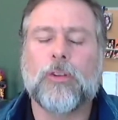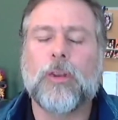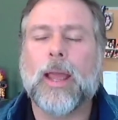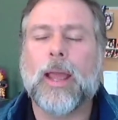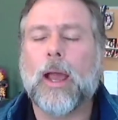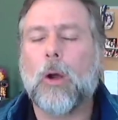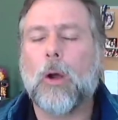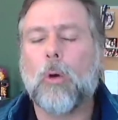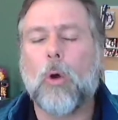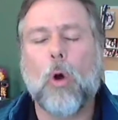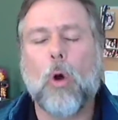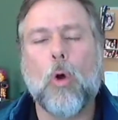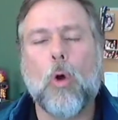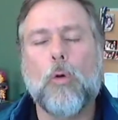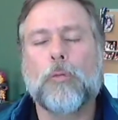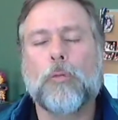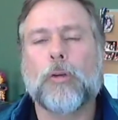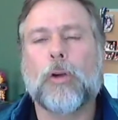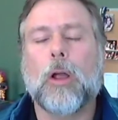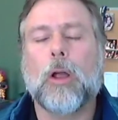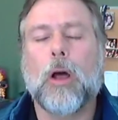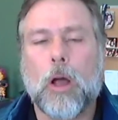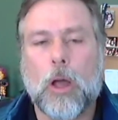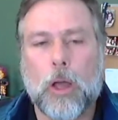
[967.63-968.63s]
They're now
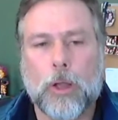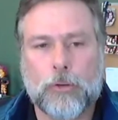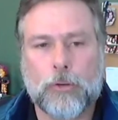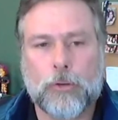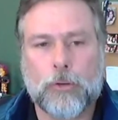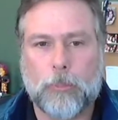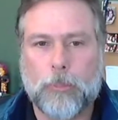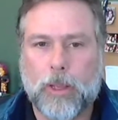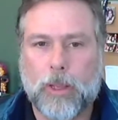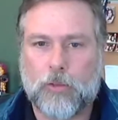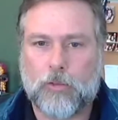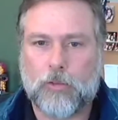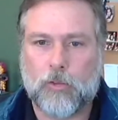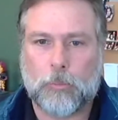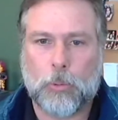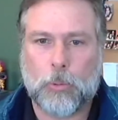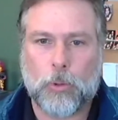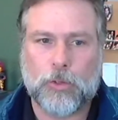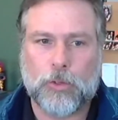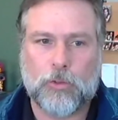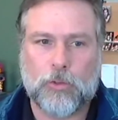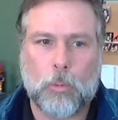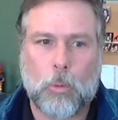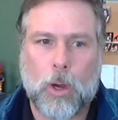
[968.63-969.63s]
over 100 basis
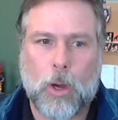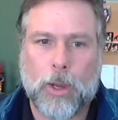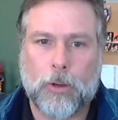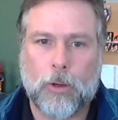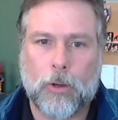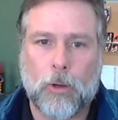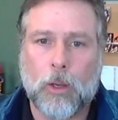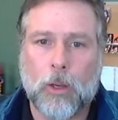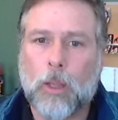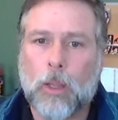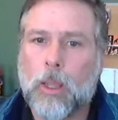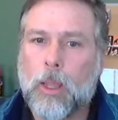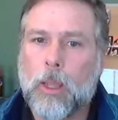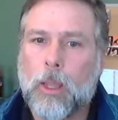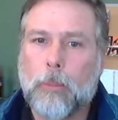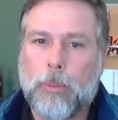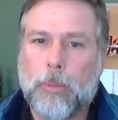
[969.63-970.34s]
points wider